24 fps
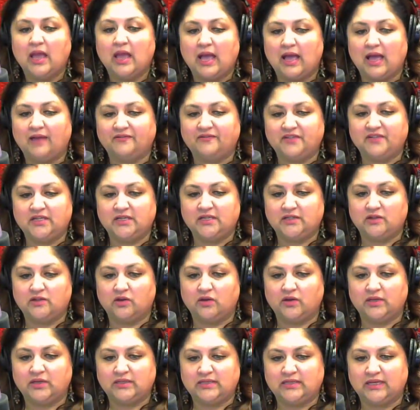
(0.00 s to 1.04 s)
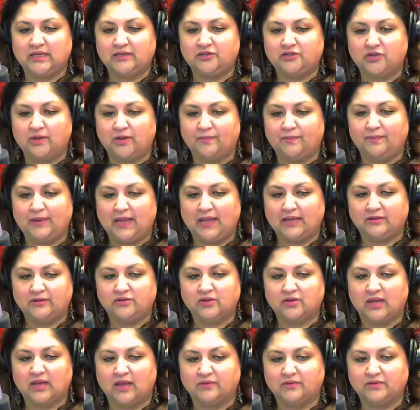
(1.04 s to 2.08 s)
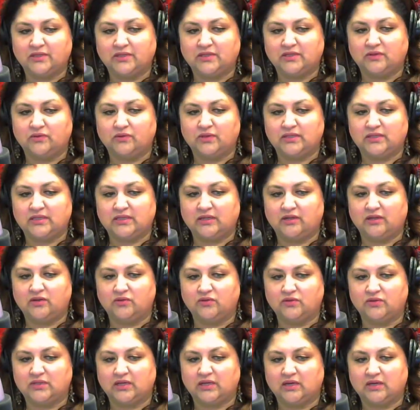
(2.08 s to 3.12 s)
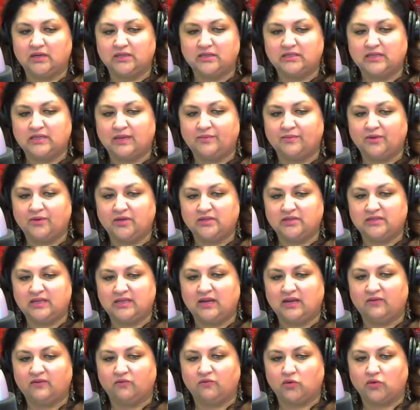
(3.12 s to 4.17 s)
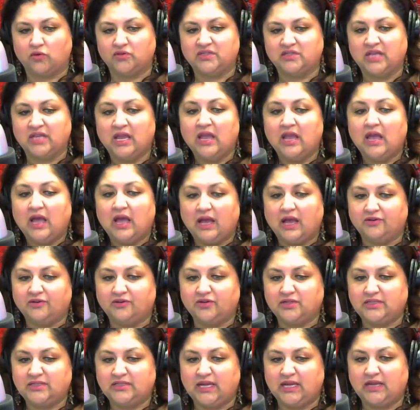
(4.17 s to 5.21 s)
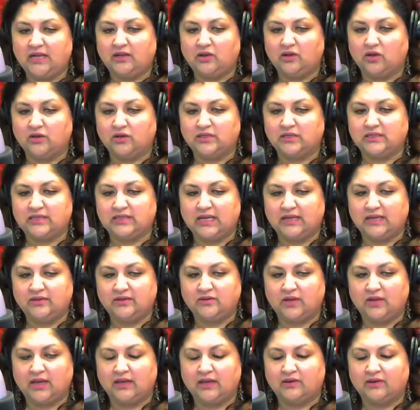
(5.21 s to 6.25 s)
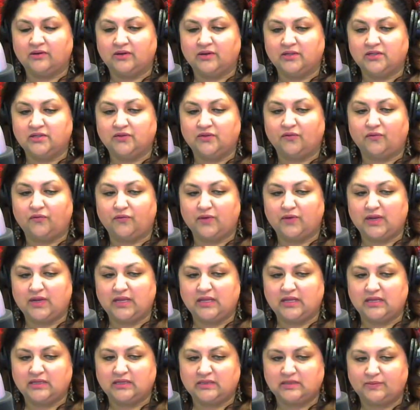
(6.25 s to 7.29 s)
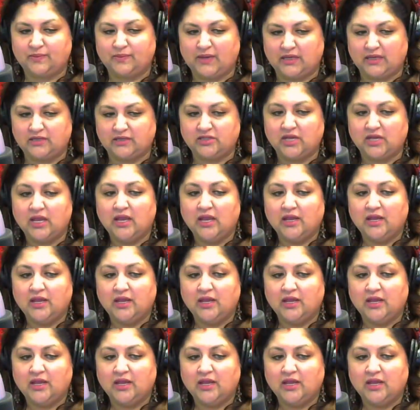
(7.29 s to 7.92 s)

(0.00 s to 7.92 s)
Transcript: after his lawyer said Trump planned to countersue his accuser, Summer Zervos, under a state law designed to encourage free speech.